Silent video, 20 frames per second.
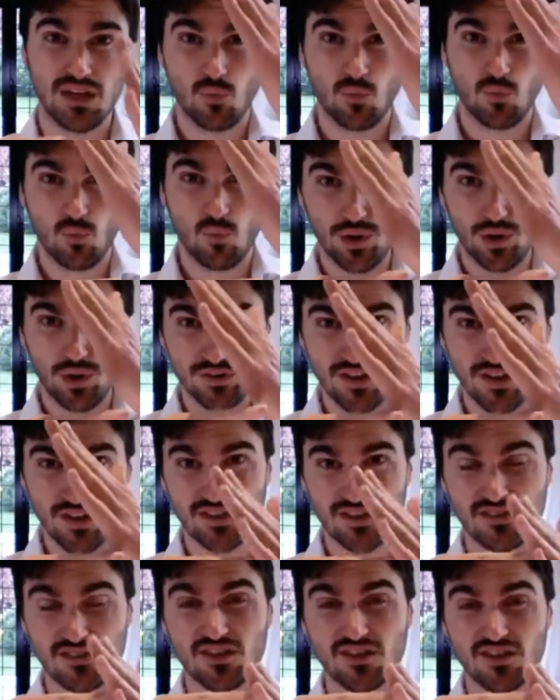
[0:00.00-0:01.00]
where the
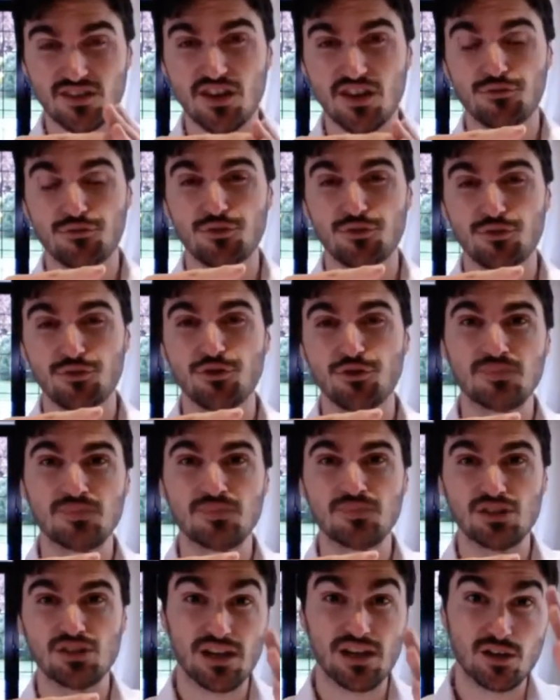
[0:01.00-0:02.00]
surgeons had to cut through
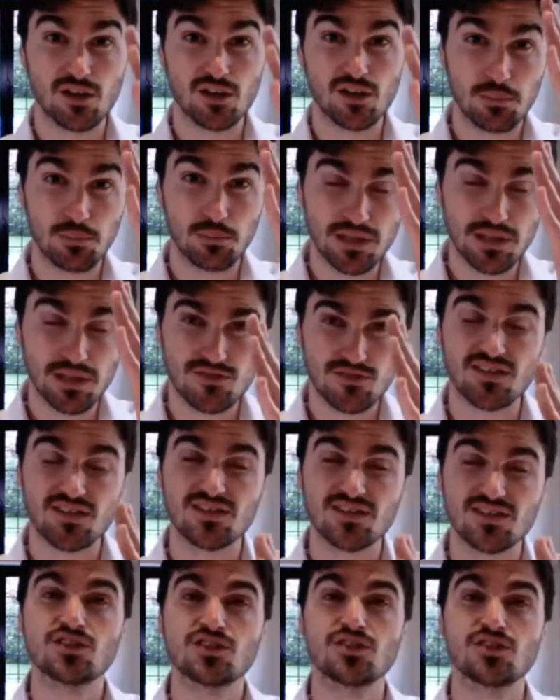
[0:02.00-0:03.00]
them, you get a complete
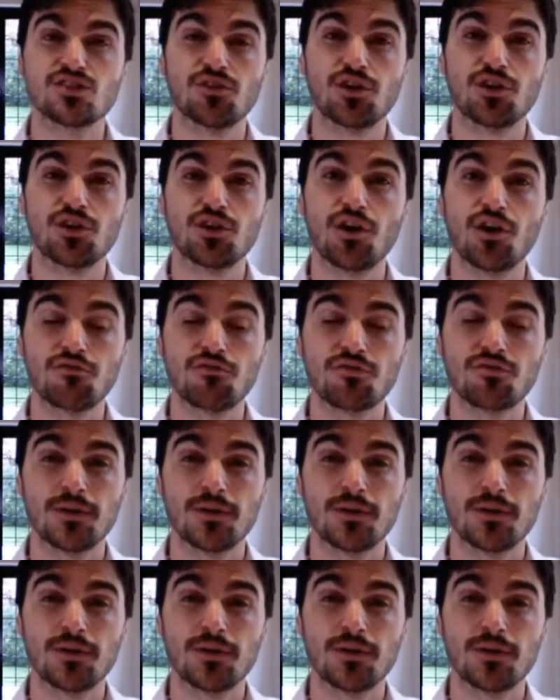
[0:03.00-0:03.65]
transection of the nerve,